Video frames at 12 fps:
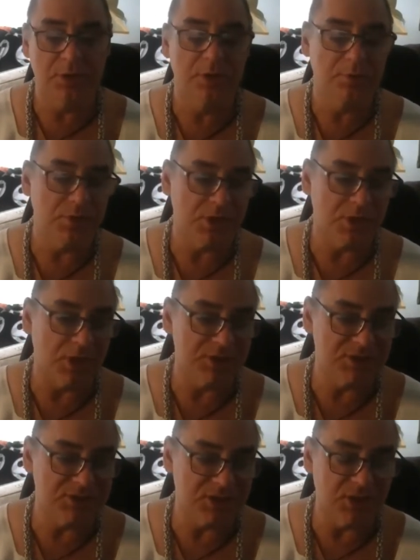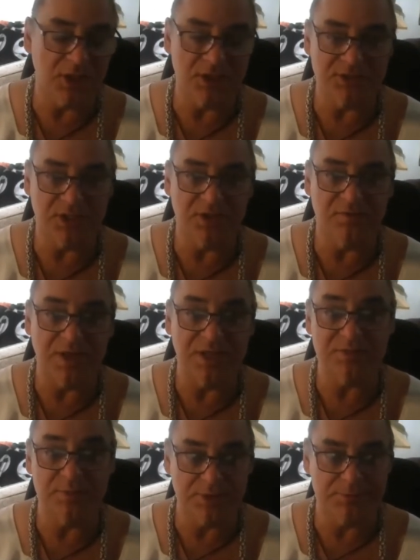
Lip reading: because it's an investment